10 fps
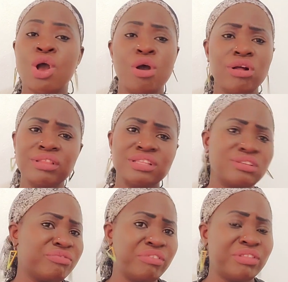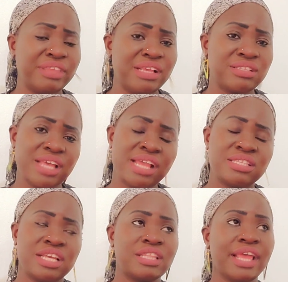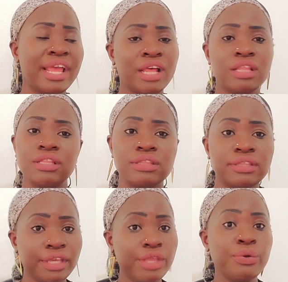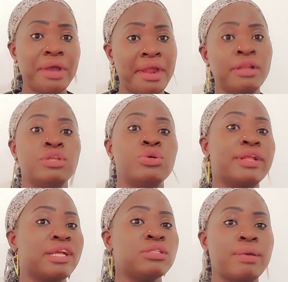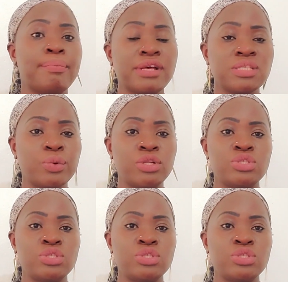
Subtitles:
Only those few things, guys. And there, there you are, you get your passport.